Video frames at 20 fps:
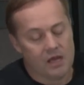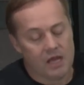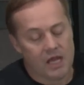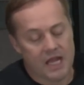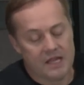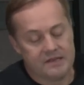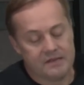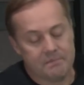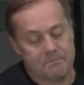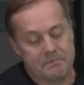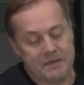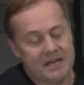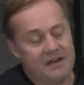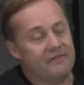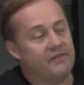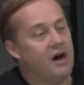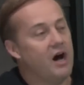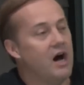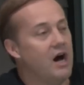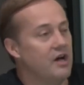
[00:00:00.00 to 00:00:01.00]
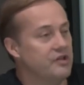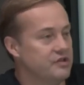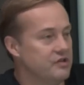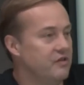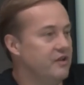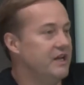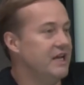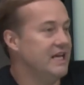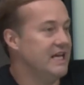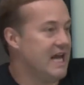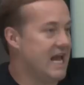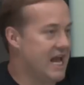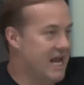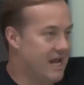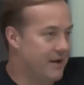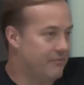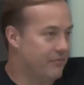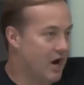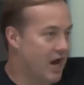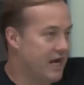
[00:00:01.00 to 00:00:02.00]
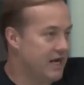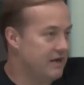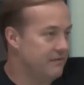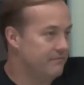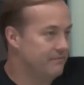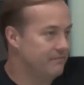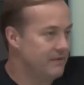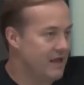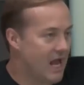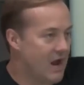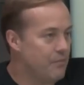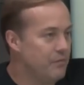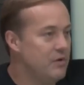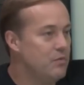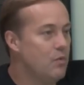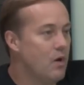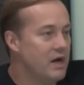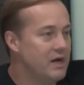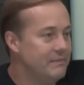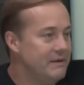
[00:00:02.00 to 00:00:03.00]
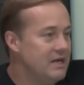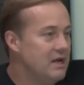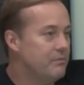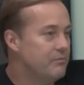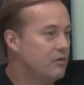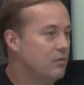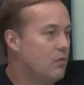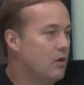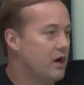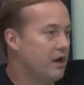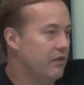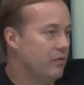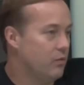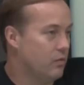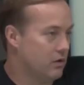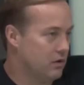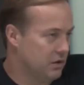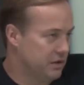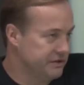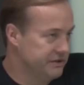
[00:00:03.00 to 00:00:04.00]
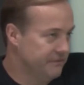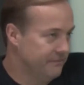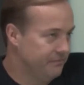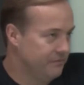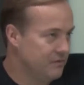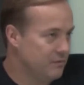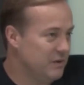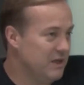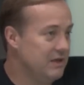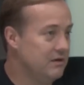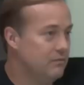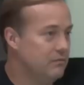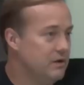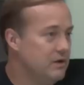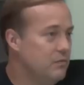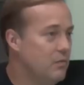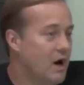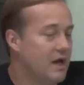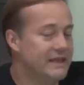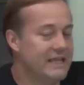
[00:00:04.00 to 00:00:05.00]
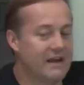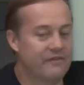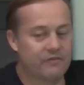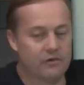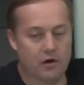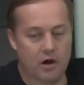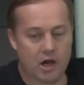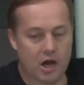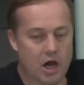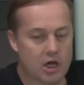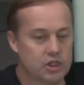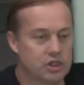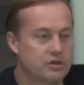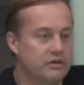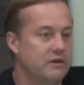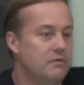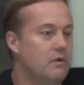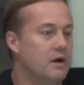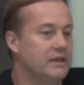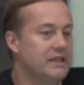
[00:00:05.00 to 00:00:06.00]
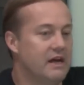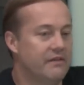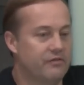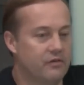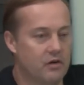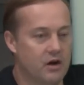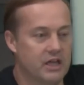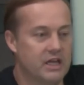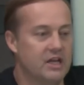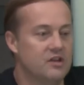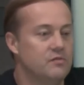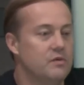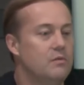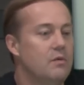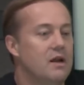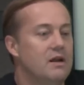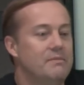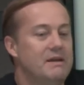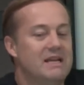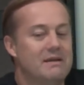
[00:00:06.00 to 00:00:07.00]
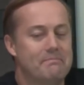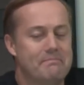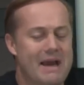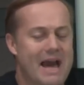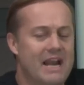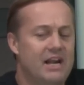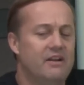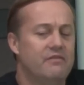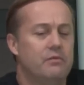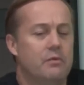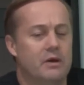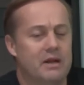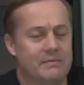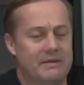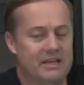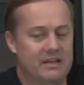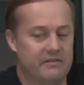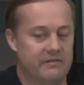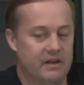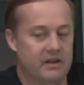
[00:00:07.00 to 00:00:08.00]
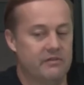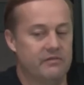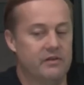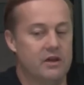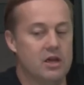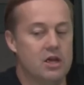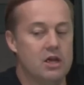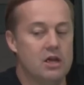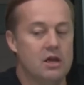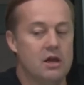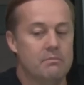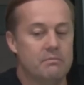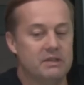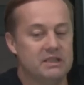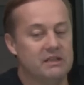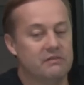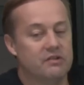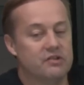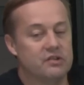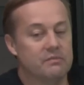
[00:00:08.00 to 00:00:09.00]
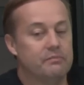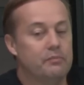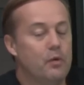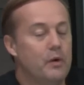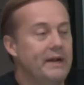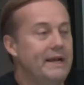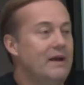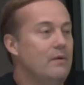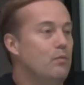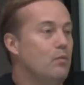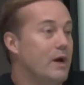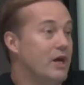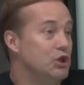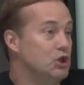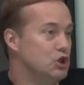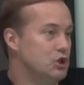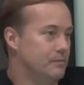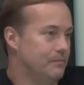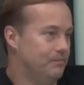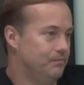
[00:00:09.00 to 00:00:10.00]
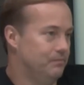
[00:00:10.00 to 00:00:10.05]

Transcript: it's a bit of a hustle in a game, right? And we want to be number one in the world. We, we want that for our country, we want that for our kids. We want to be competitive, we want to be innovative. But there is a point at which